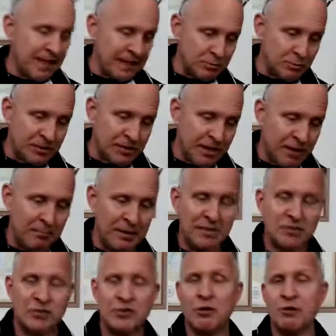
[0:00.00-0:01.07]
That's what that
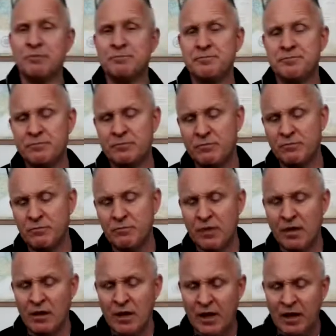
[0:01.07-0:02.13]
means. So
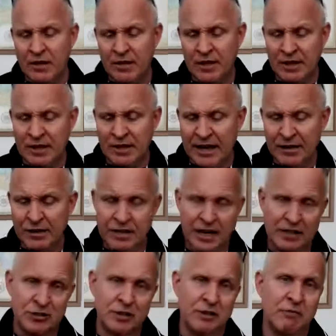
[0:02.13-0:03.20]
the length
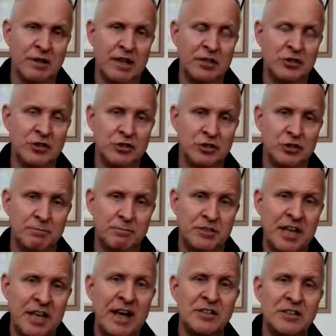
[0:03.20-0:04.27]
tension relationship
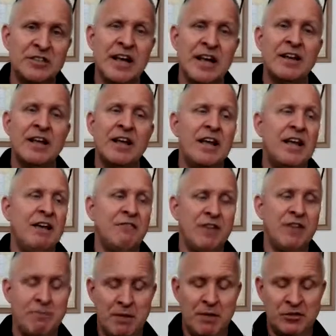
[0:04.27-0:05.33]
says that
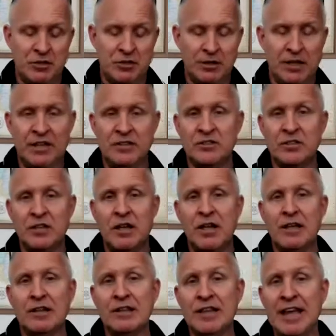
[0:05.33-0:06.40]
if a muscle is
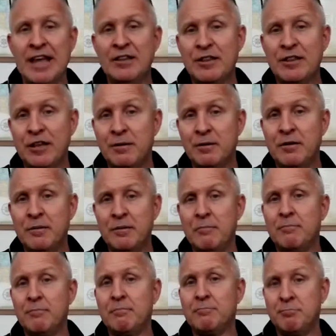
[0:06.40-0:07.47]
lengthened
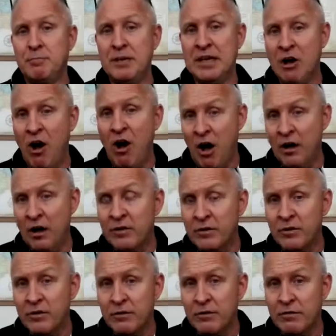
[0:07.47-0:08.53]

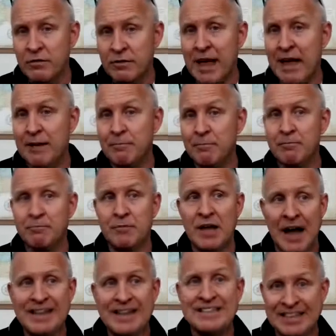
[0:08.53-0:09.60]
beyond that
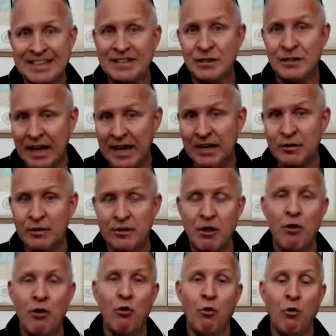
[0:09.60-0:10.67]
ideal length,
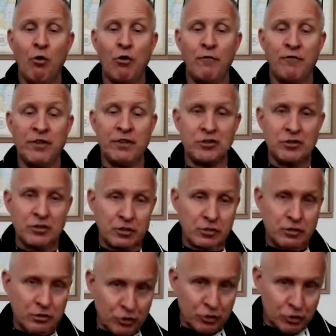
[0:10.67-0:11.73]
or if it's
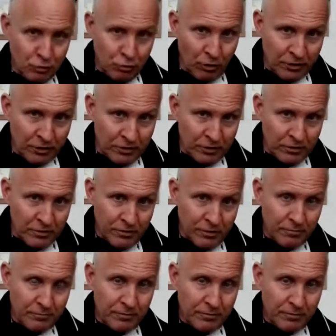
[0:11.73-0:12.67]
shortened